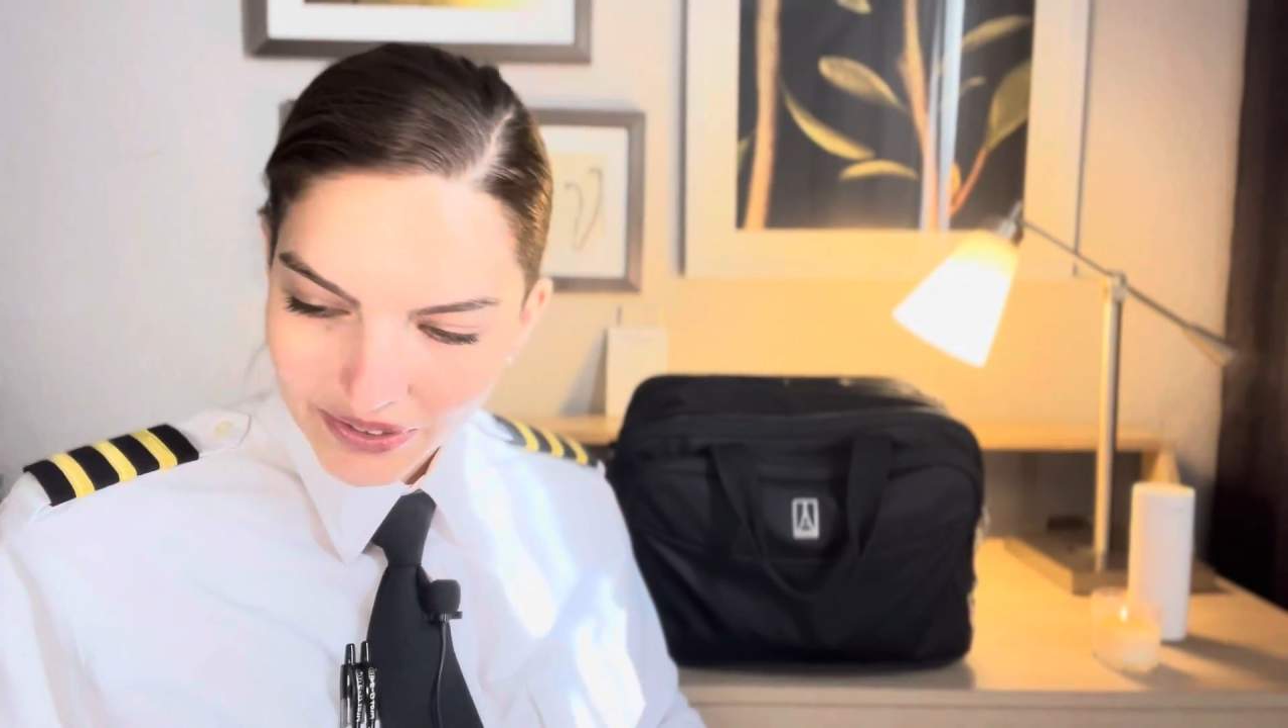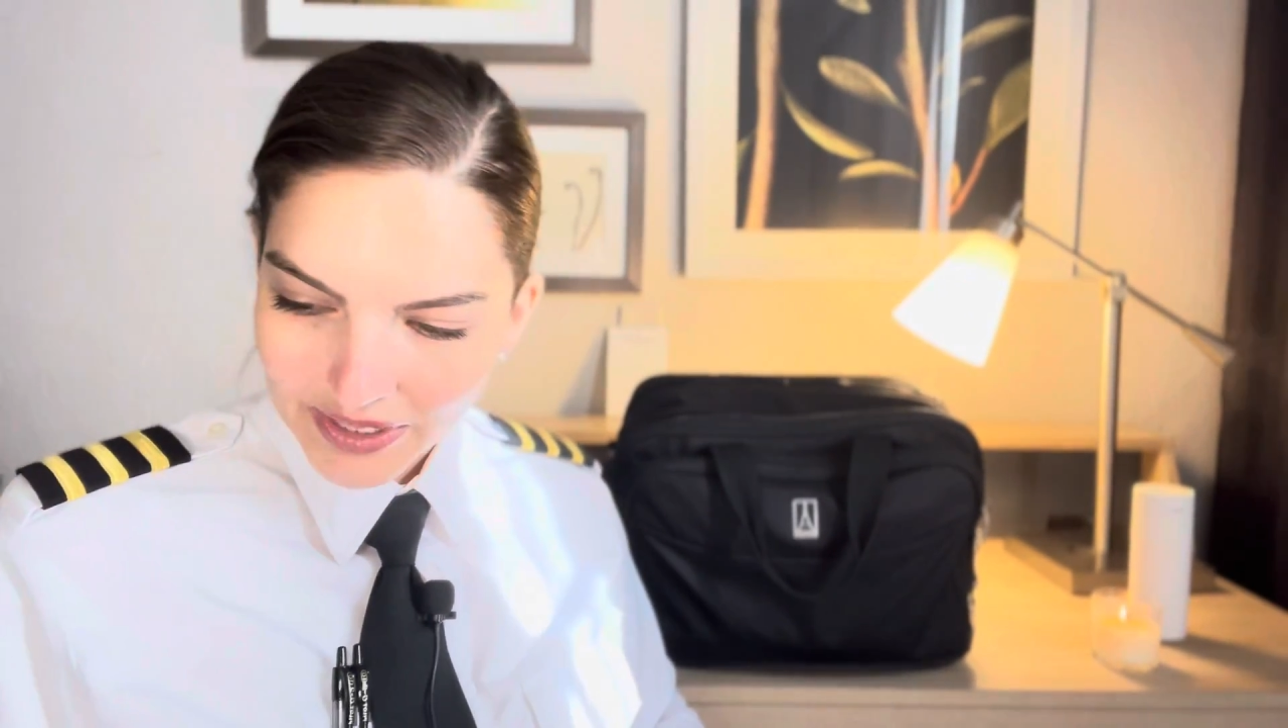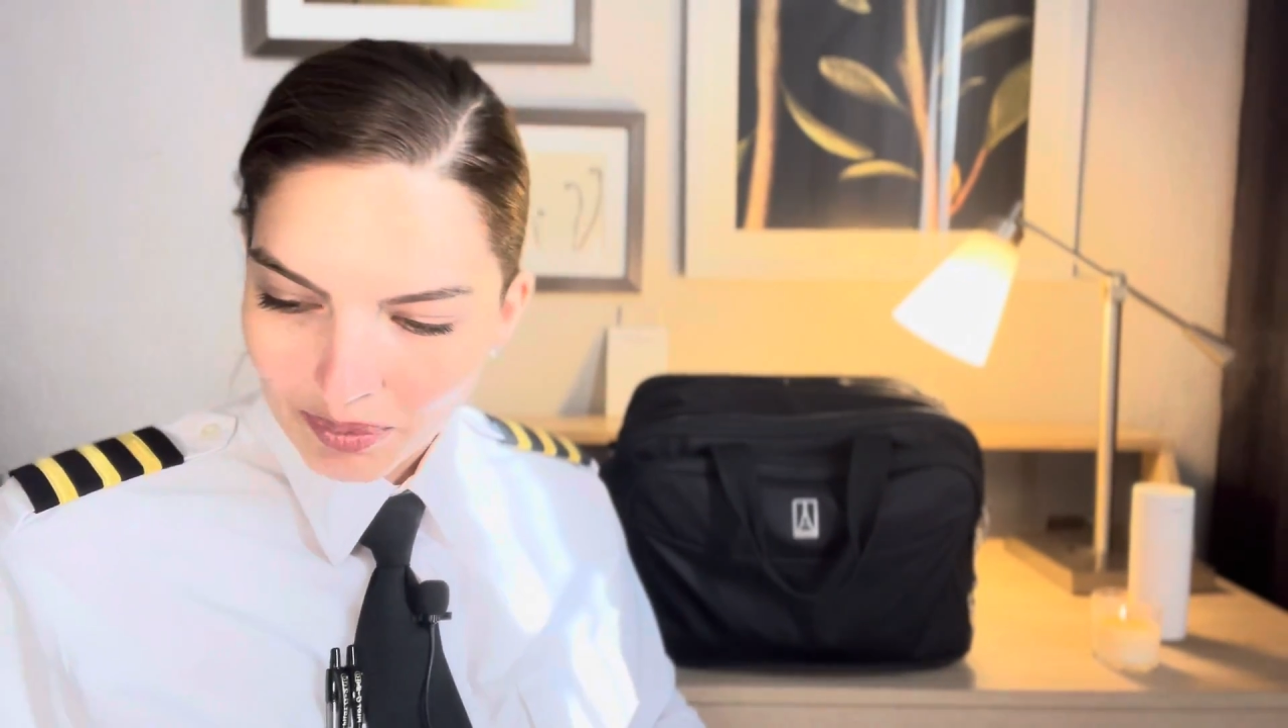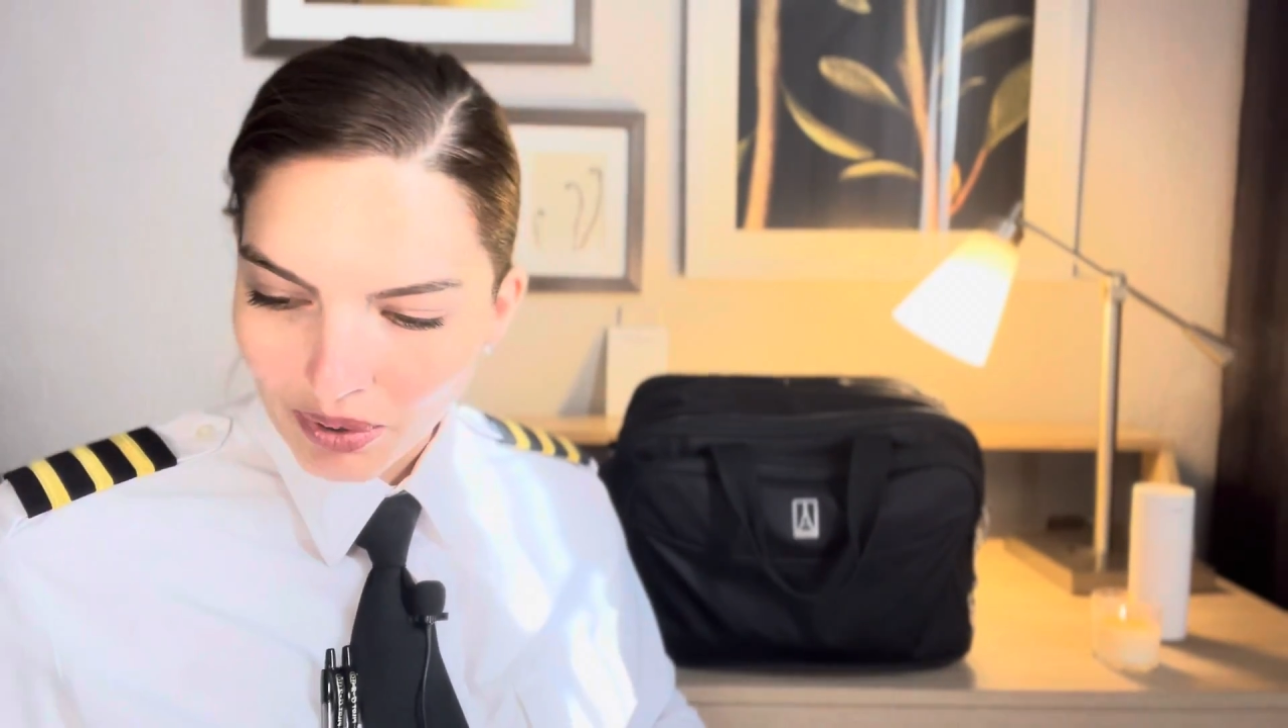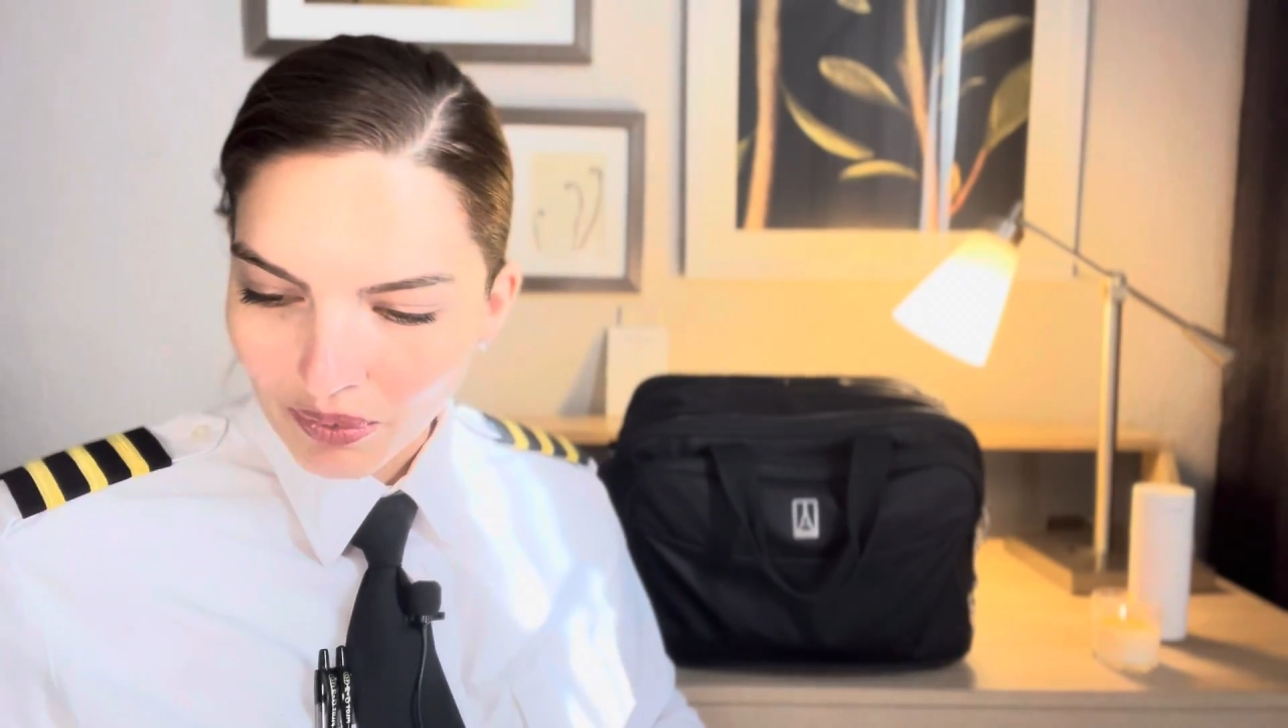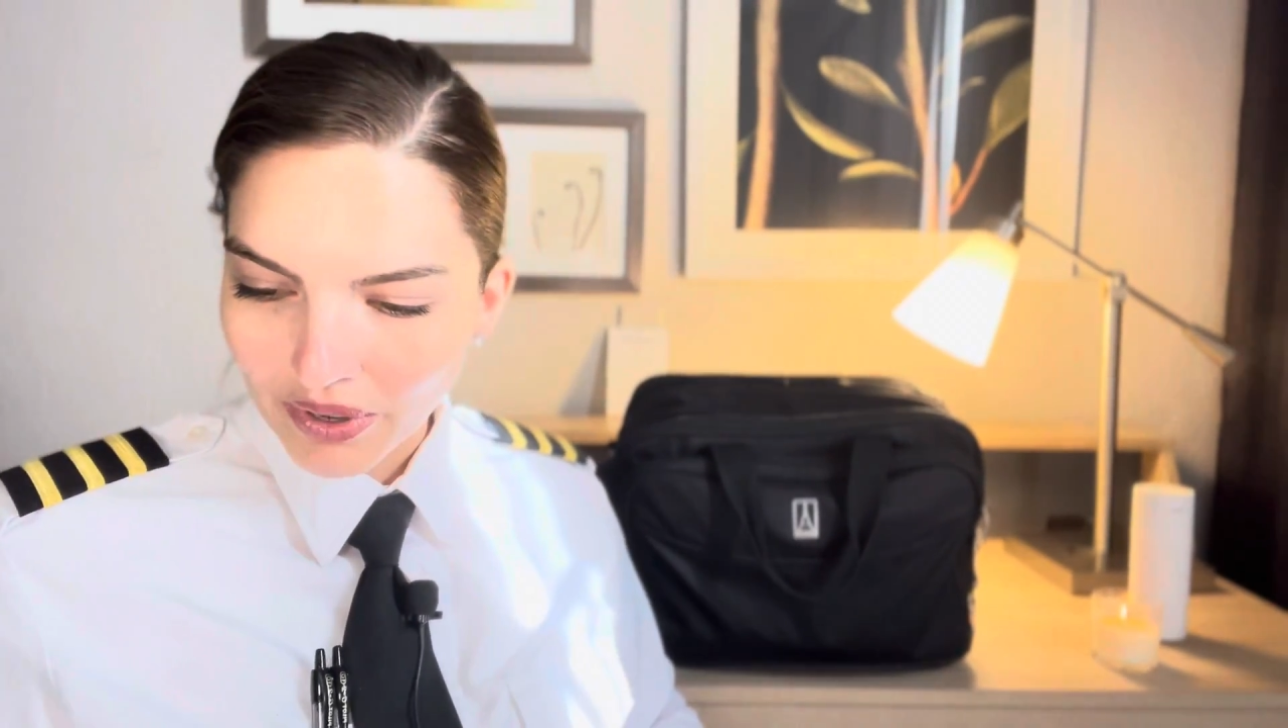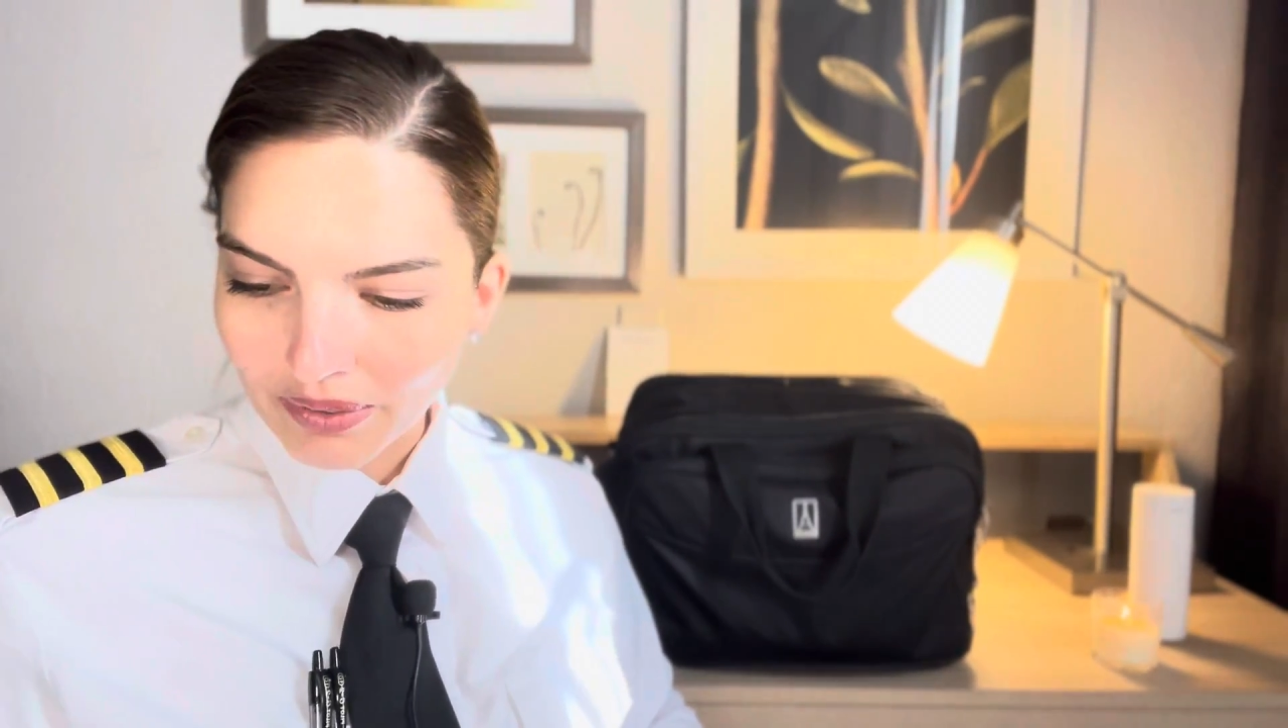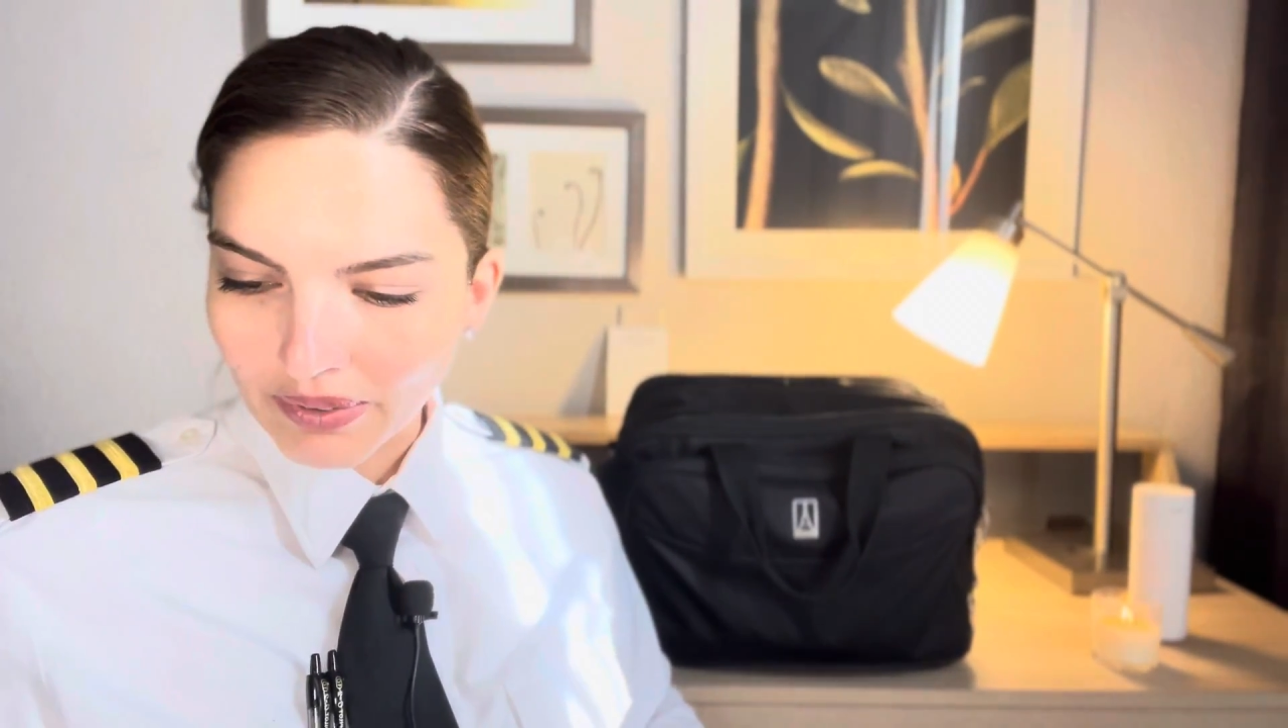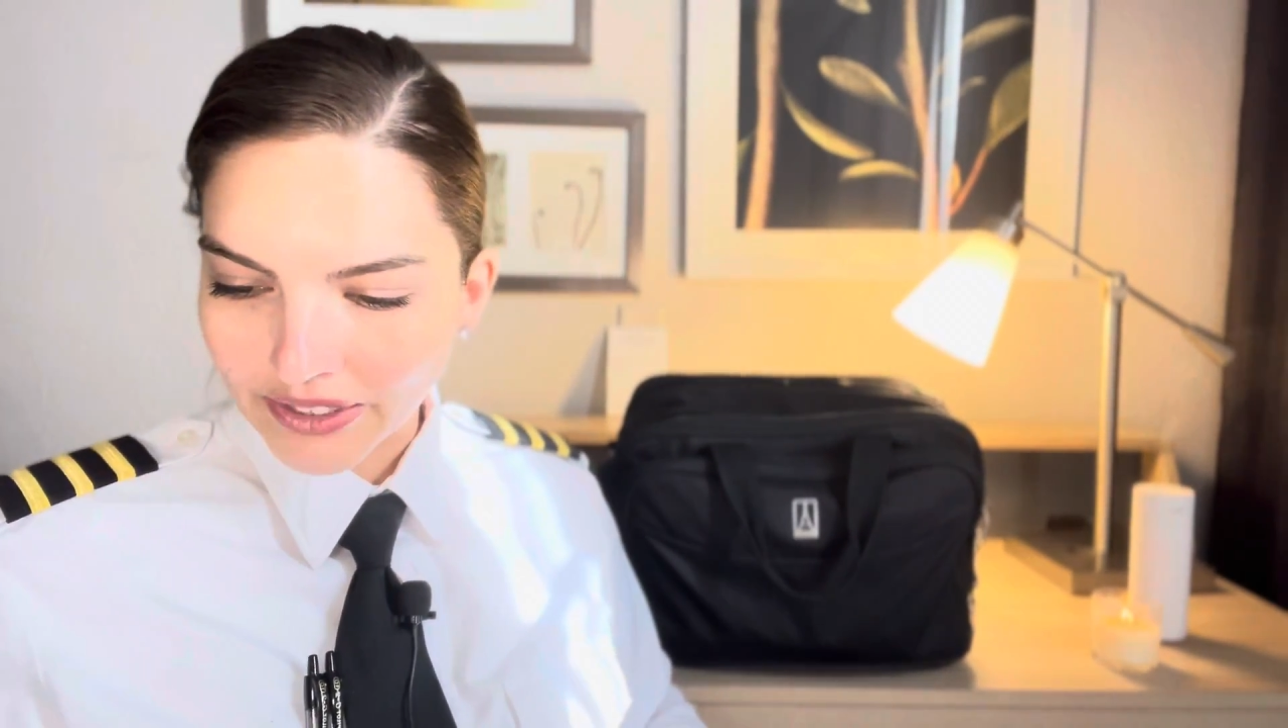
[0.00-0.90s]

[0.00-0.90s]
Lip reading: is I put one in my